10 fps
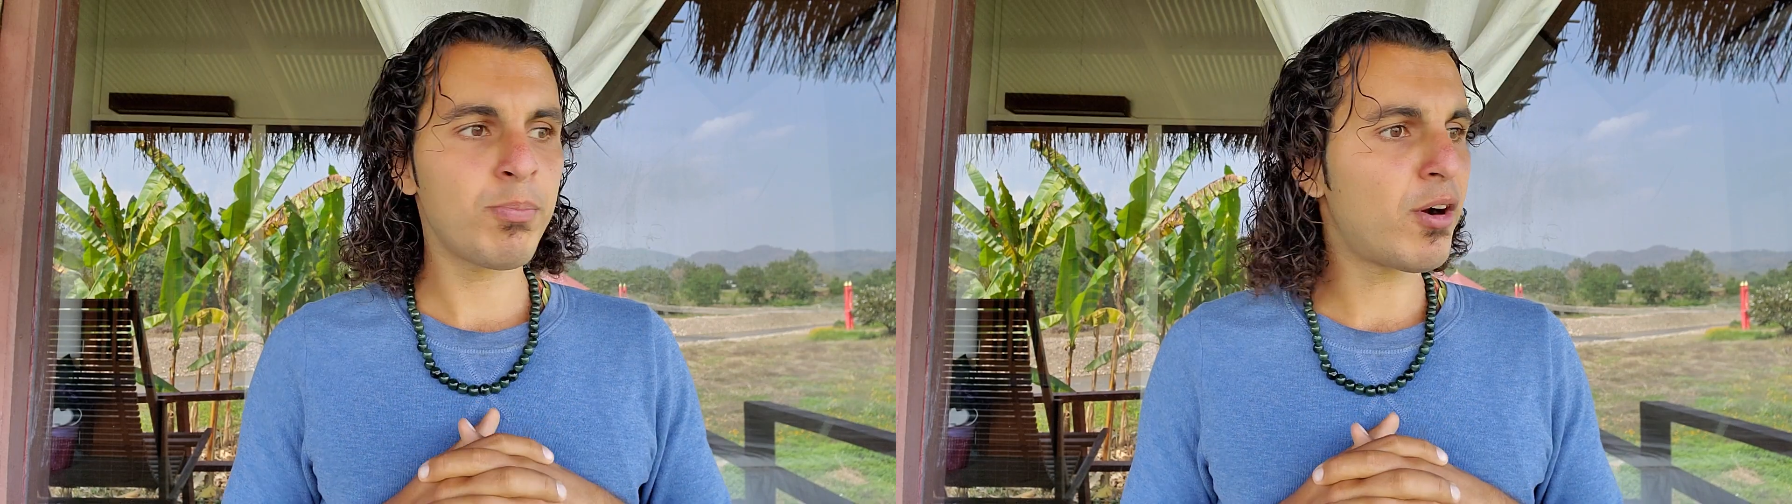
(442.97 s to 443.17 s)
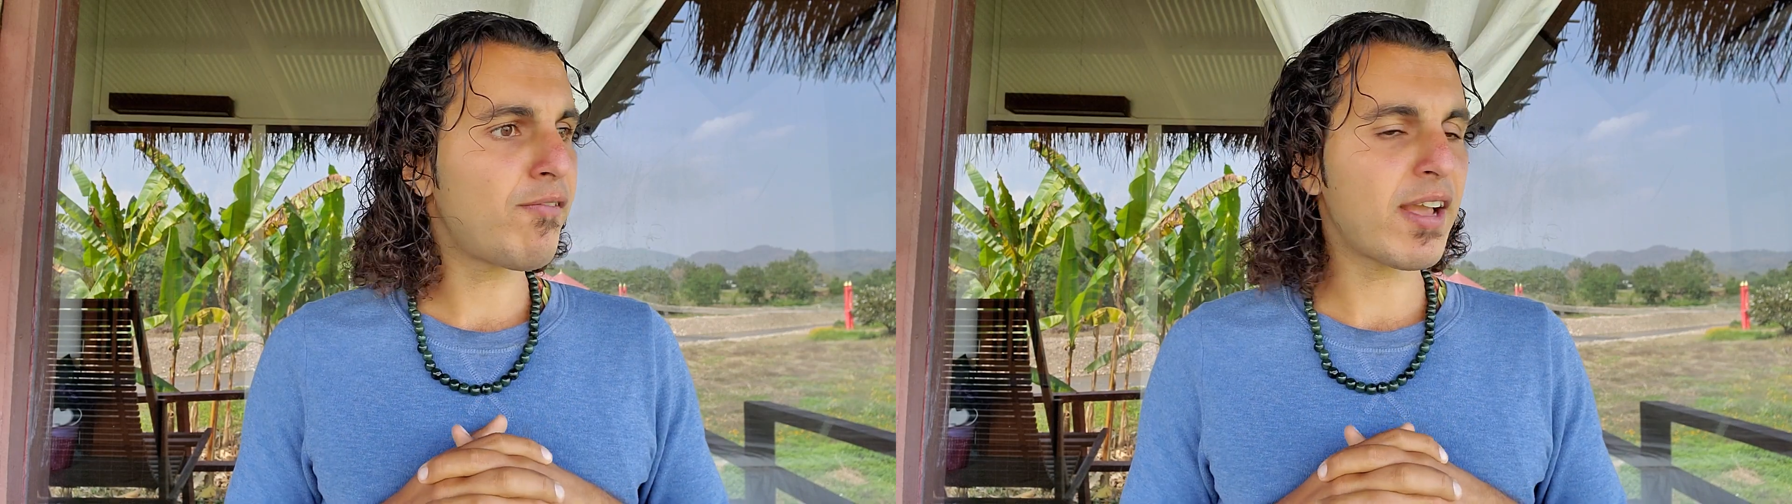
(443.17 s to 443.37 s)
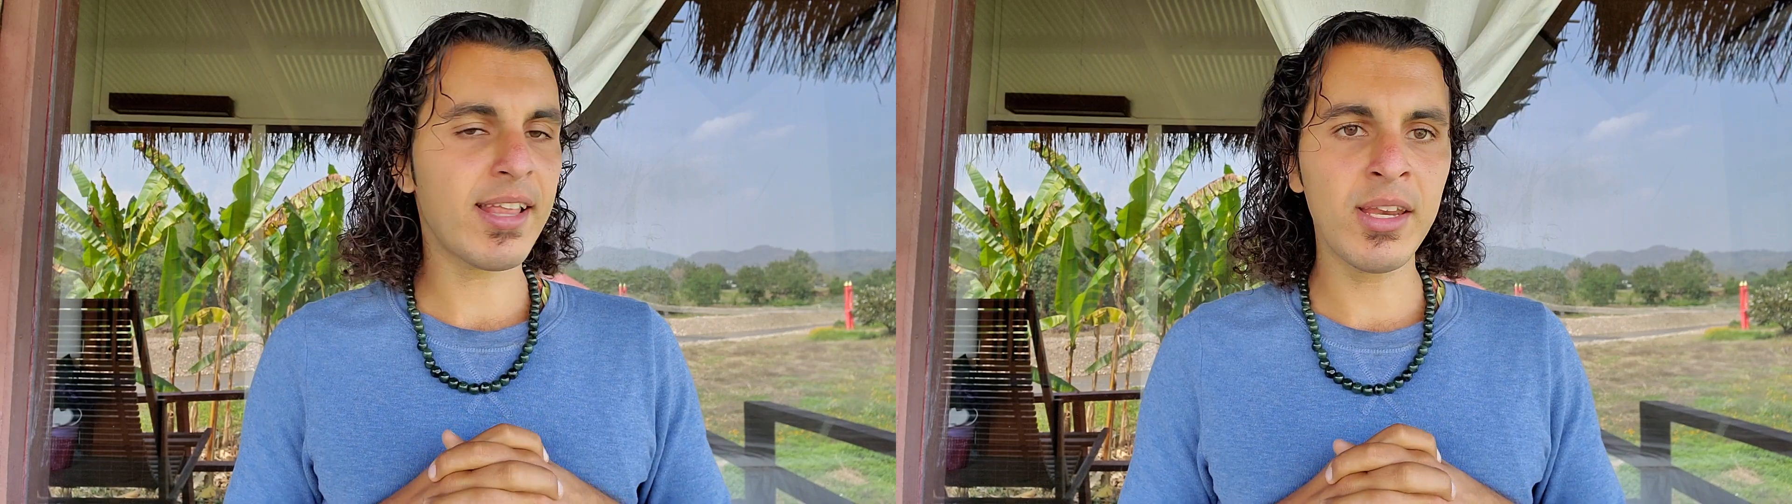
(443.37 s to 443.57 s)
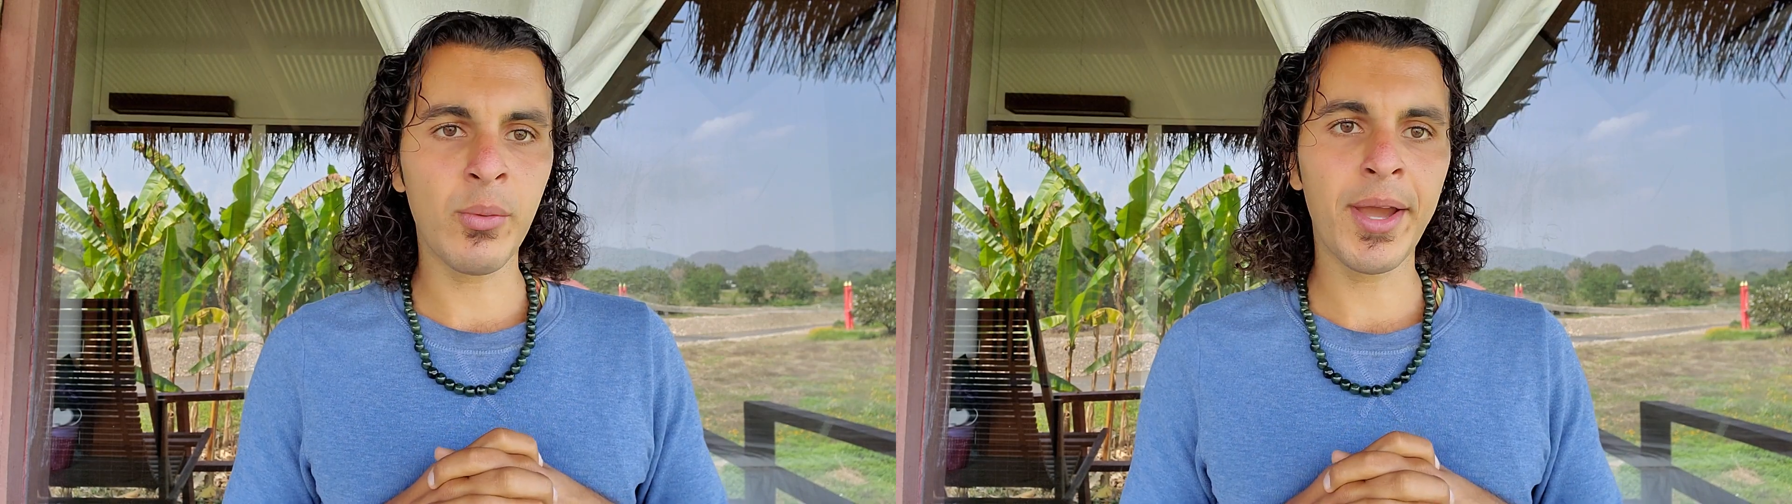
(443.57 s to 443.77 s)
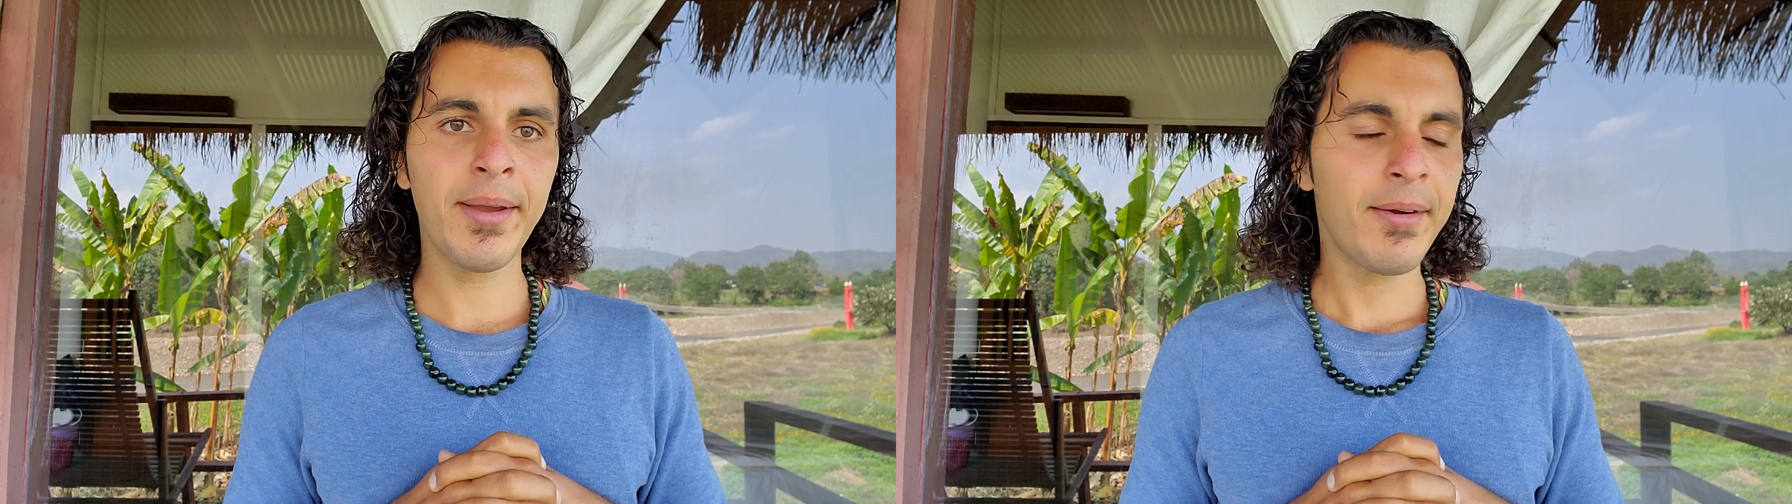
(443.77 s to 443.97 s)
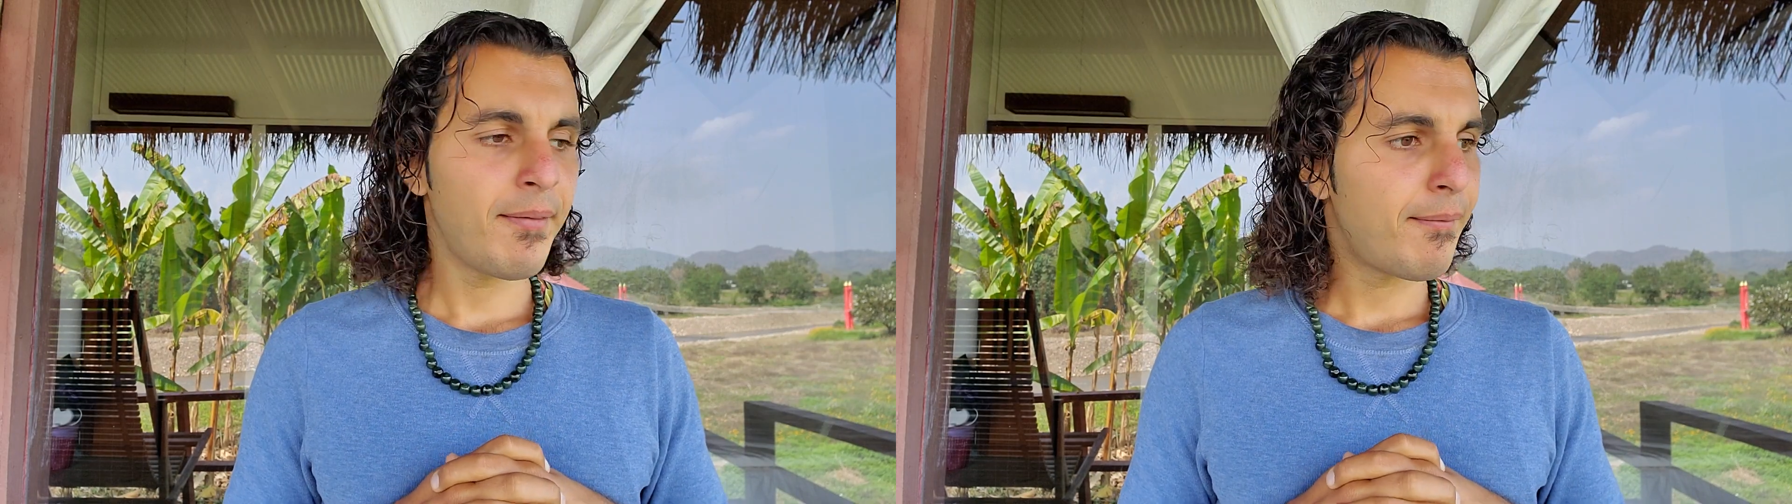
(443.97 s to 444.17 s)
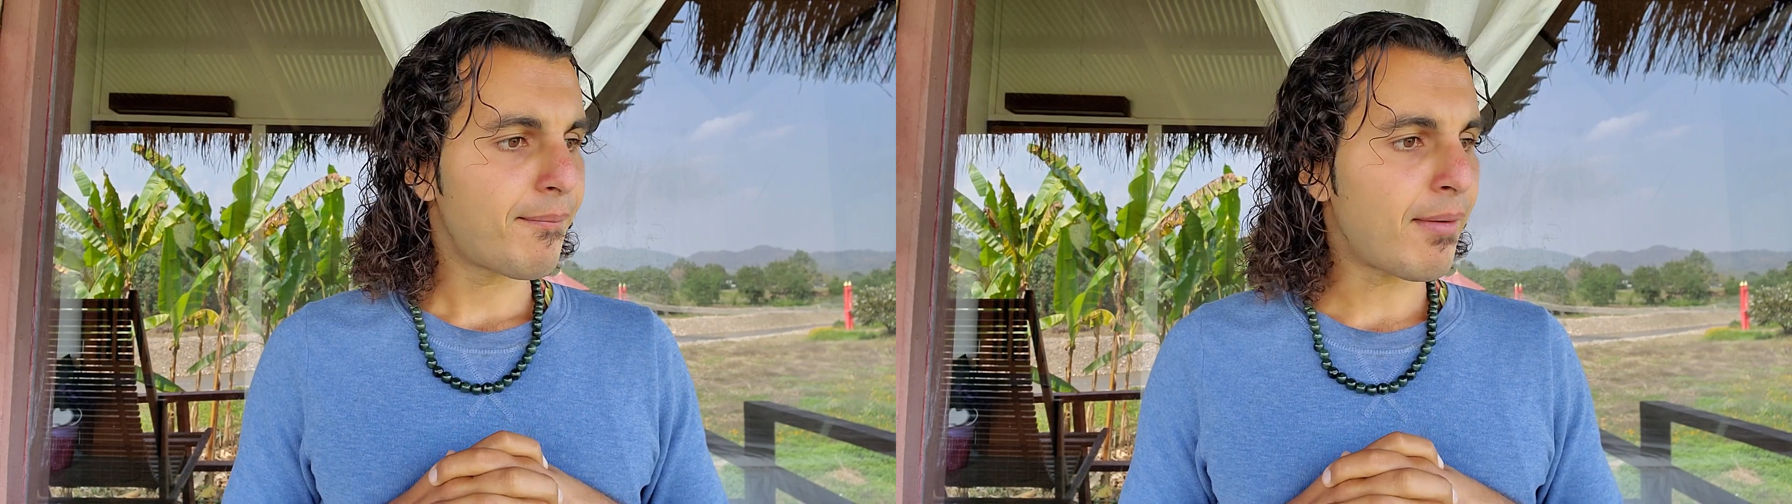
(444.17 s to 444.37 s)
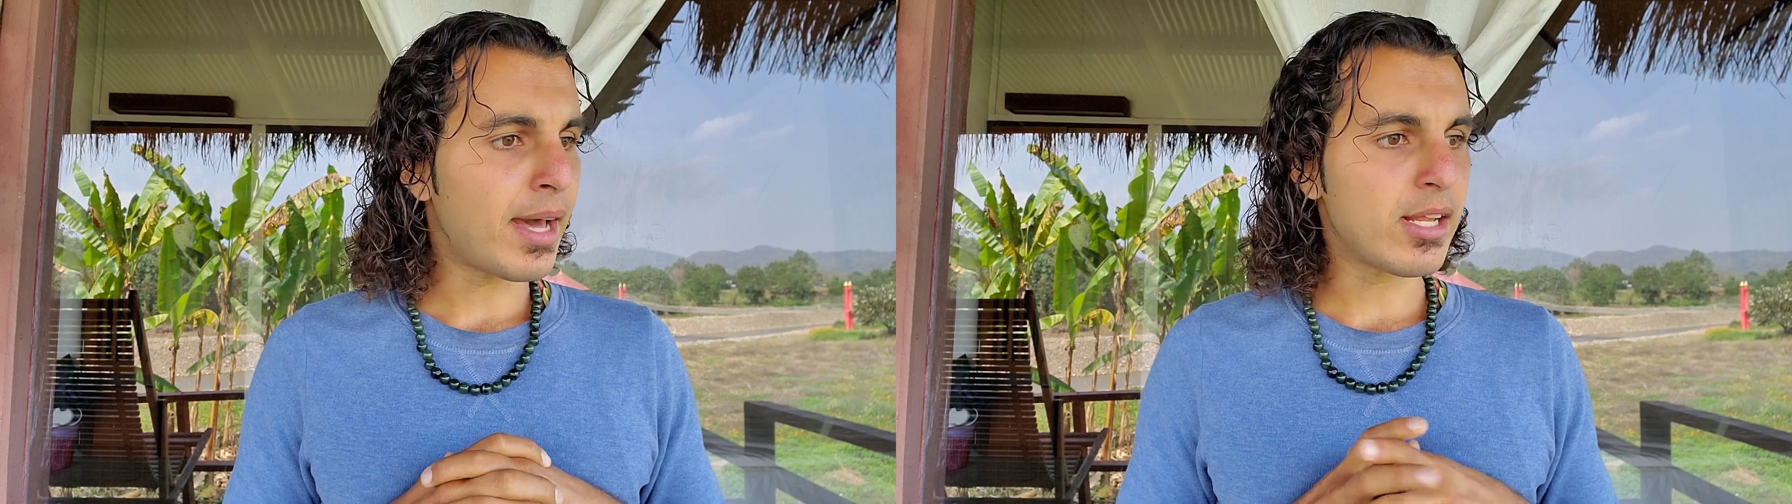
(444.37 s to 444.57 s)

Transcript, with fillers: perfect anyway, right?